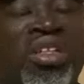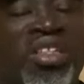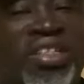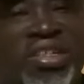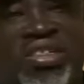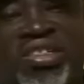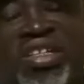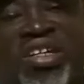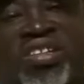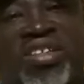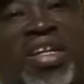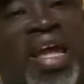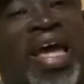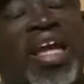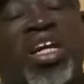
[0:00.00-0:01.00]
distance,
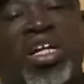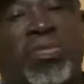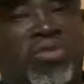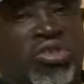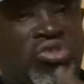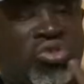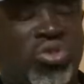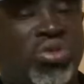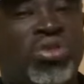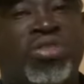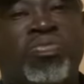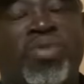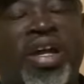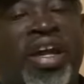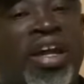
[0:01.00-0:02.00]
like cross,
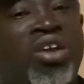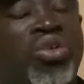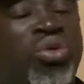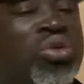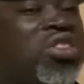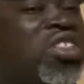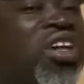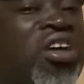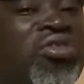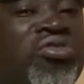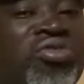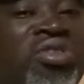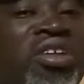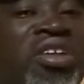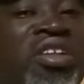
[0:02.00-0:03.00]
uh, cross
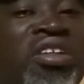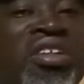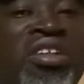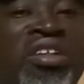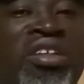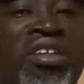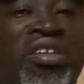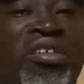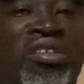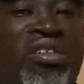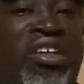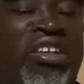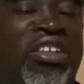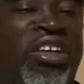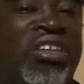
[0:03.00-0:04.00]
country,
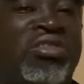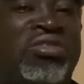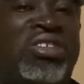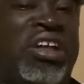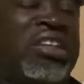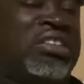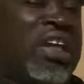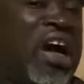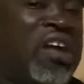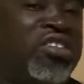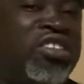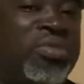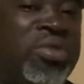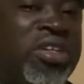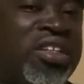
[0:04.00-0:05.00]
and then
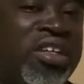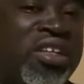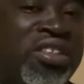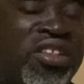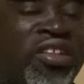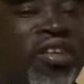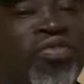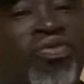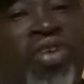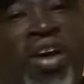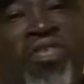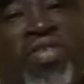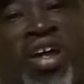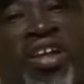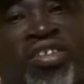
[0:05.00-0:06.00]
10,000 meters, and then
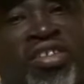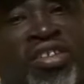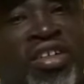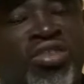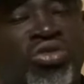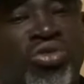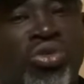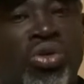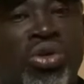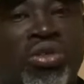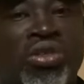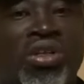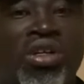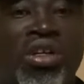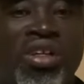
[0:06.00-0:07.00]
5,000, and so
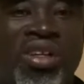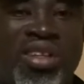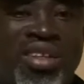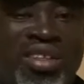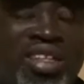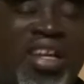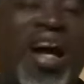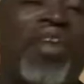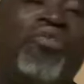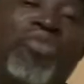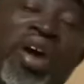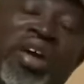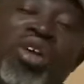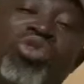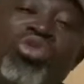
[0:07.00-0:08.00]
on. They are
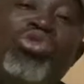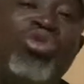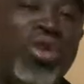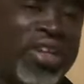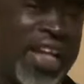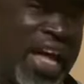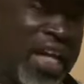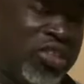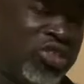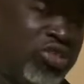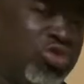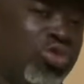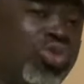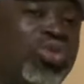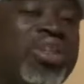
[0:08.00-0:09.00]
very good on that.
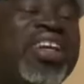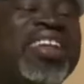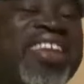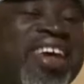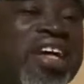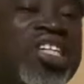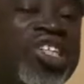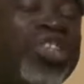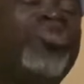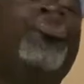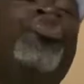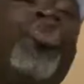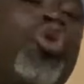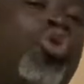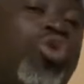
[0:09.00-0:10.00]
So the nation
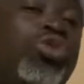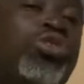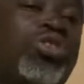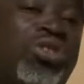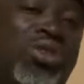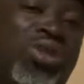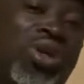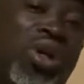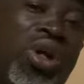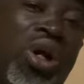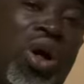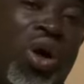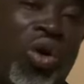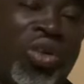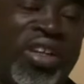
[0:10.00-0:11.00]
focus
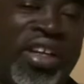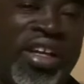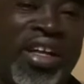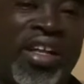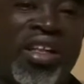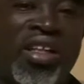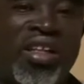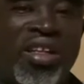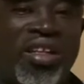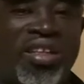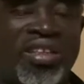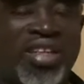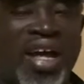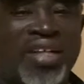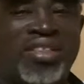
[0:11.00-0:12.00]
on the
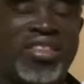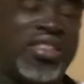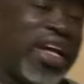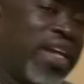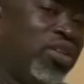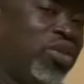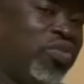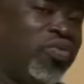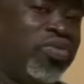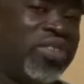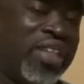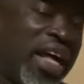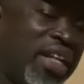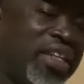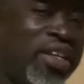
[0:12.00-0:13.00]
that side of
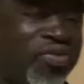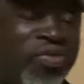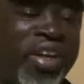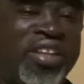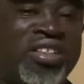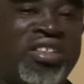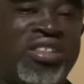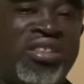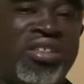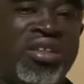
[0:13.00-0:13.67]
that event.